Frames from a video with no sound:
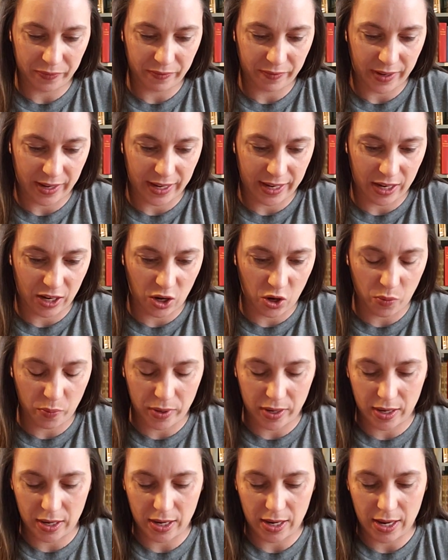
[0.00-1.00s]
I can get it
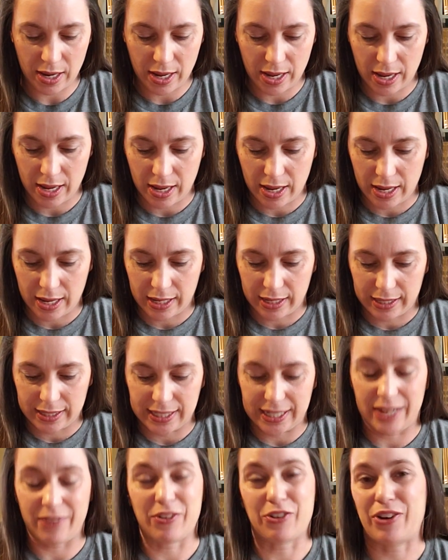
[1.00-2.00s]
open.
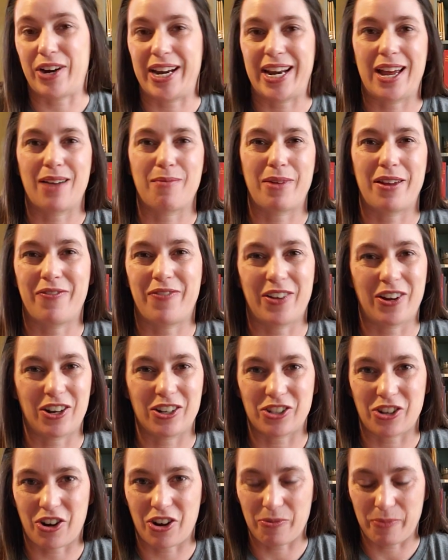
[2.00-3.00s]
See, even right now my
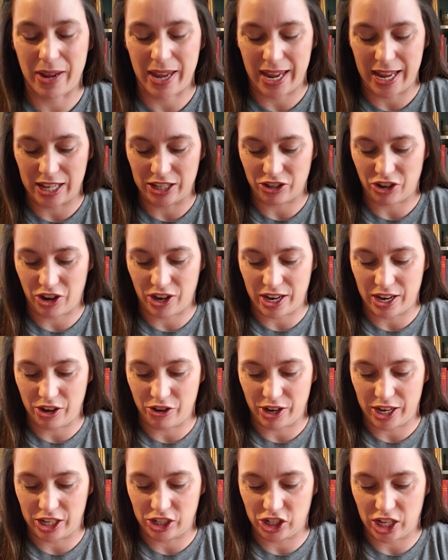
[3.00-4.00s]
hands aren't in
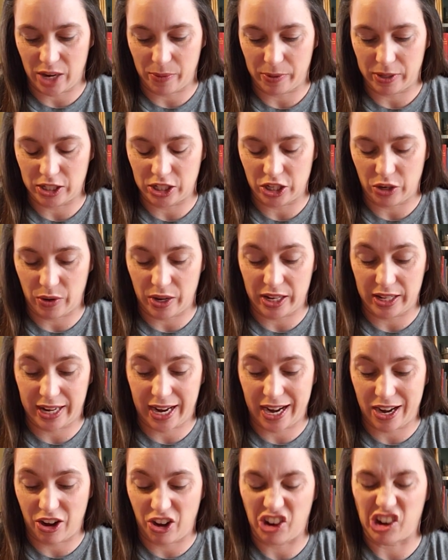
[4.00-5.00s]
great shape, and so it
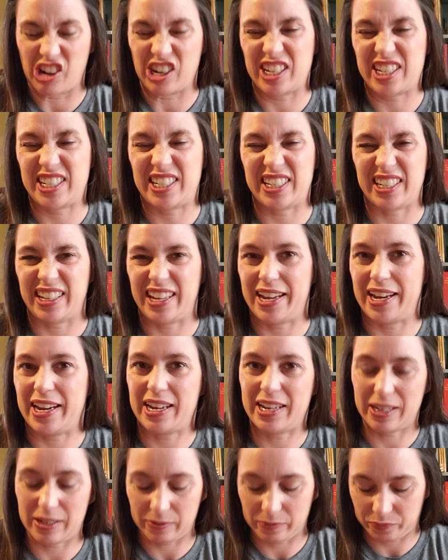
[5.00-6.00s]
kind of hurts to
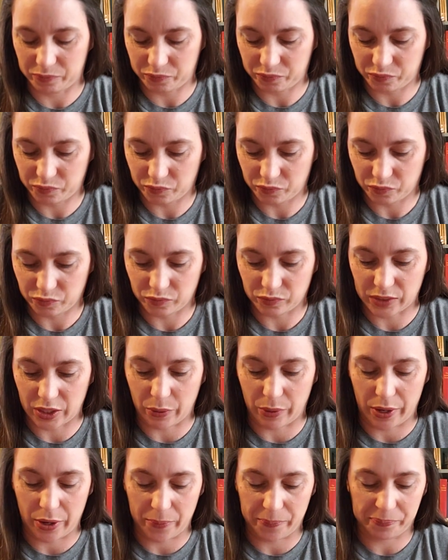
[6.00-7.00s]
like, there
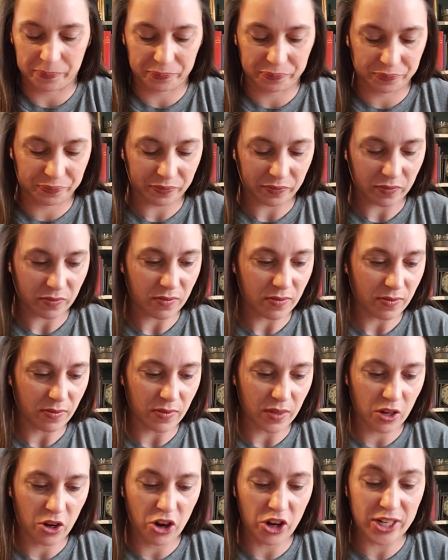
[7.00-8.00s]
we go.
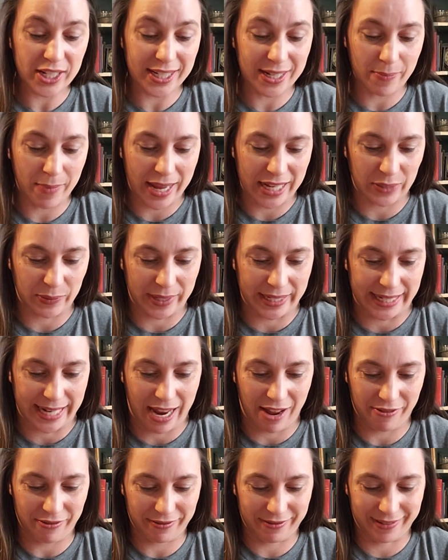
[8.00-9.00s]
Hurts to mess with
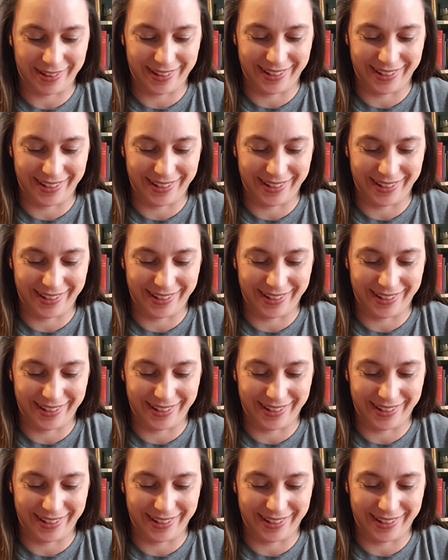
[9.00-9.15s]
stuff.